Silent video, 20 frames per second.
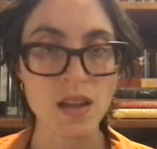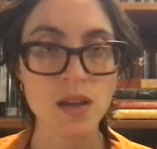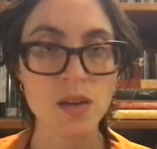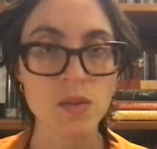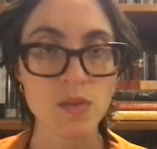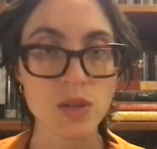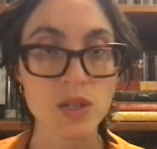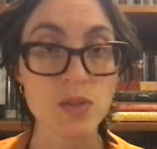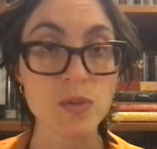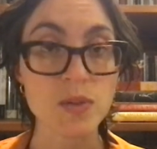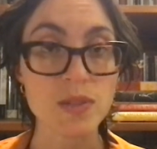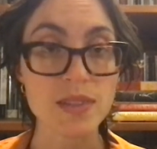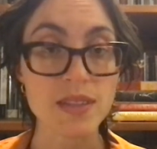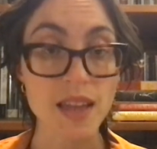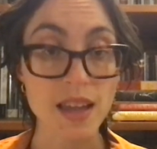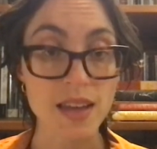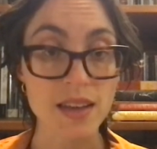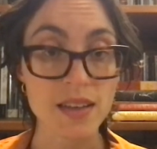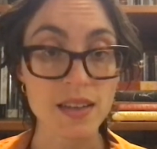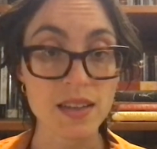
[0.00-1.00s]
which was
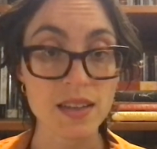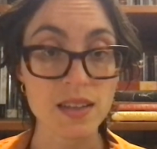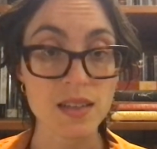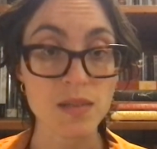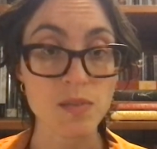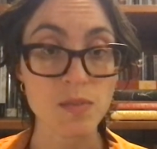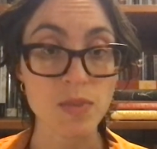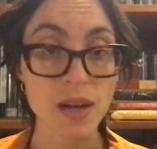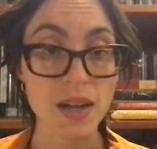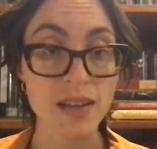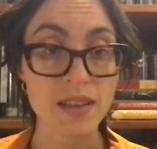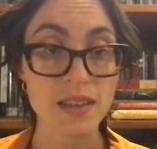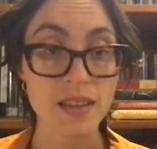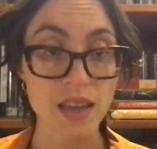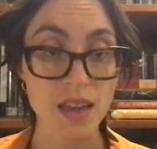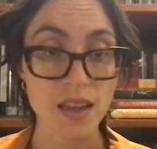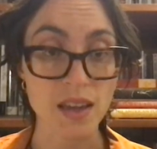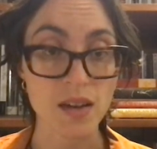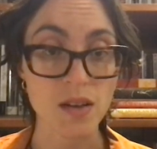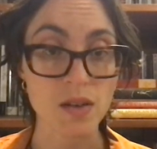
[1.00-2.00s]
edited by
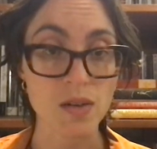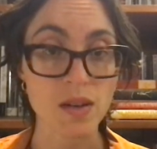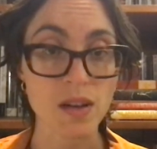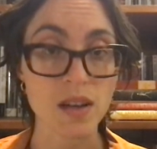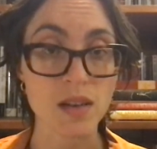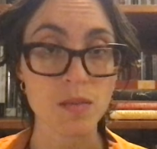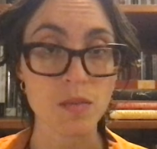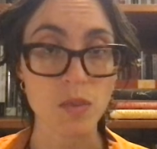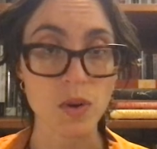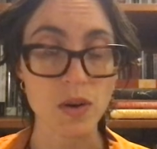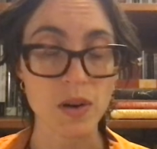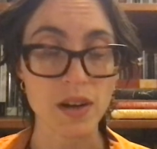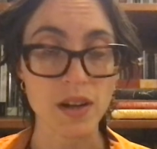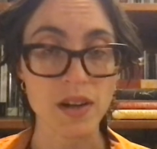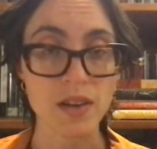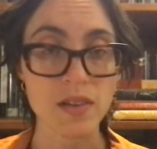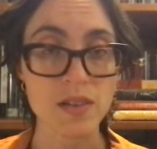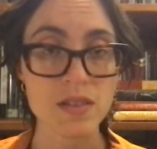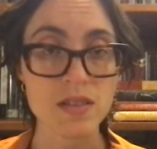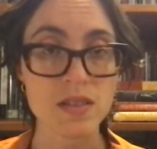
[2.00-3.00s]
Yeo and
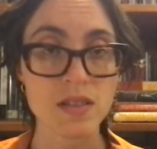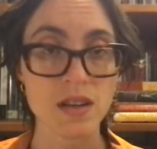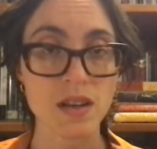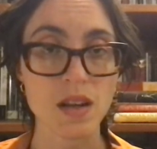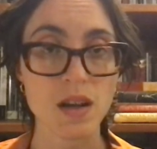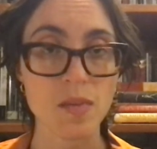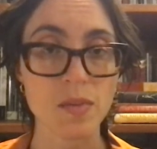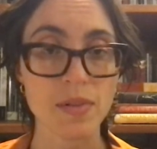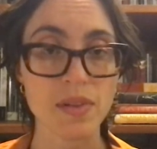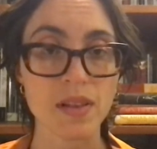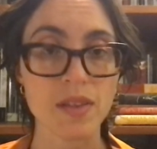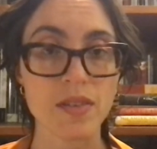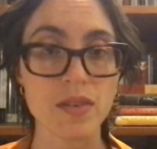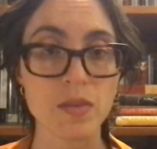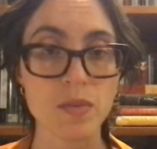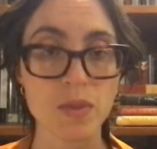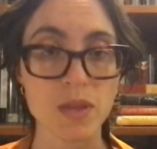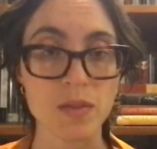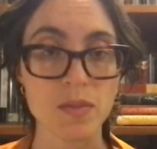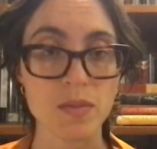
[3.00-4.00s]
Morehouse and a couple other
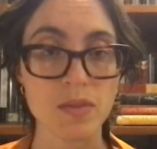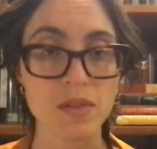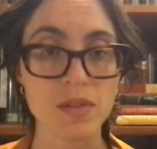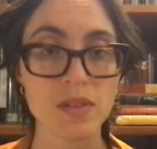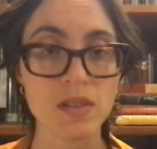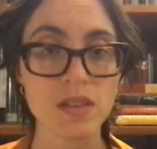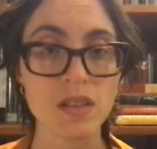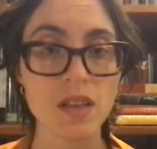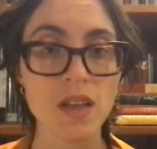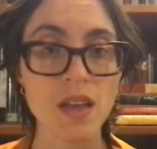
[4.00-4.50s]
people,